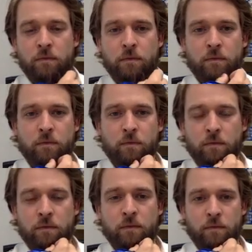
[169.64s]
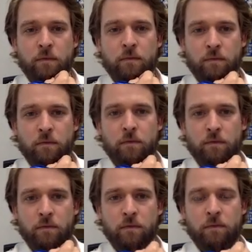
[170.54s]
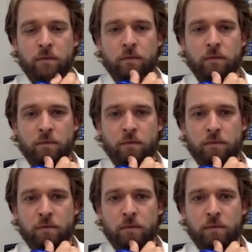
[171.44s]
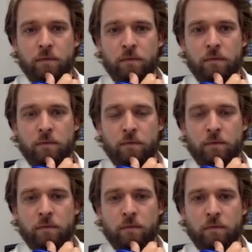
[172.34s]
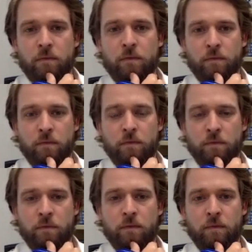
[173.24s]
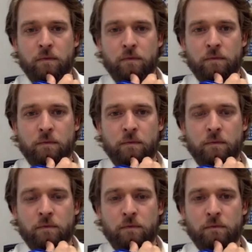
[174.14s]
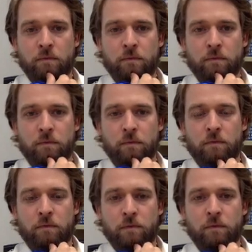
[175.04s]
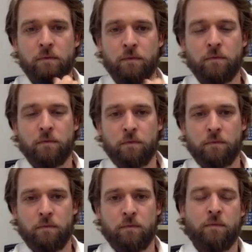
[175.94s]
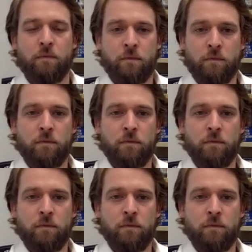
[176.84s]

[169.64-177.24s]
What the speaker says: This person isn't speaking.